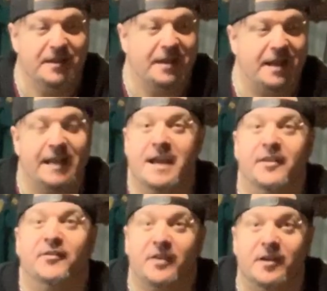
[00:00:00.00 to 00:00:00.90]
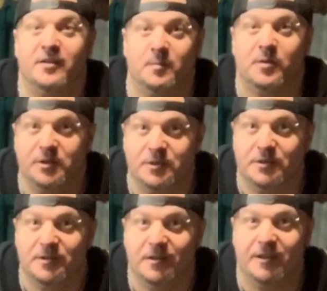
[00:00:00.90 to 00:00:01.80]
I kind of suck under
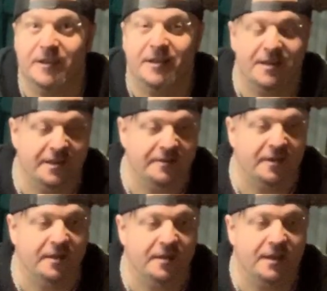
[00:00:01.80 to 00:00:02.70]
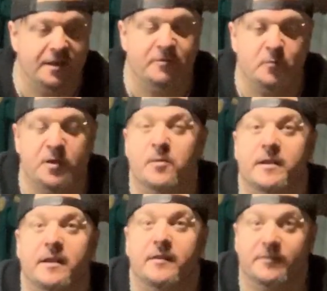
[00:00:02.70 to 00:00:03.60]
pressure, and when you don't get
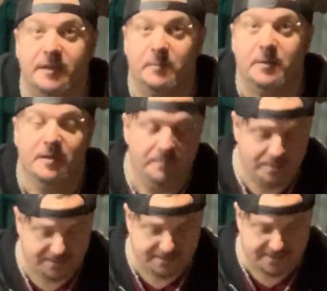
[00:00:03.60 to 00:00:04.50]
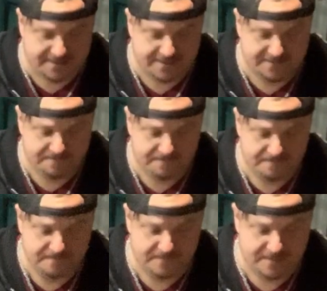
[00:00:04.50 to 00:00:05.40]
any sleep. But,
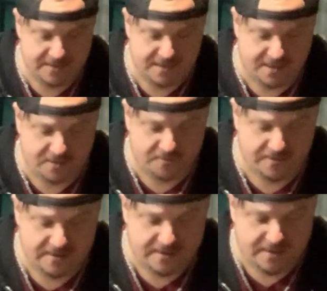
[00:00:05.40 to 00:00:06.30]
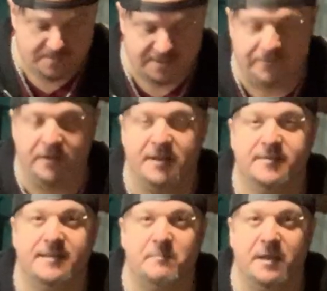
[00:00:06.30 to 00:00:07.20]
you know, I'm definitely going to
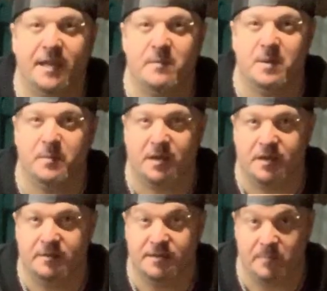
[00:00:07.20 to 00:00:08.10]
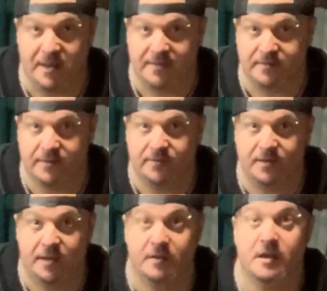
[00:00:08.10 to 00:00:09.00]
step my game up on the Damascus
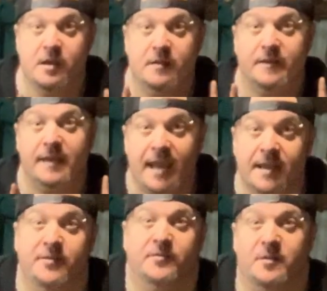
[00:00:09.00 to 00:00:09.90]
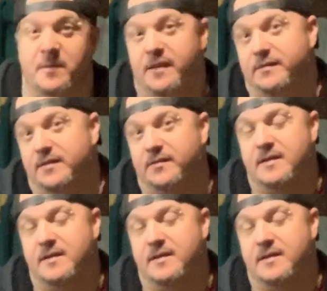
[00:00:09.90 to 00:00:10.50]
and the canister Damascus.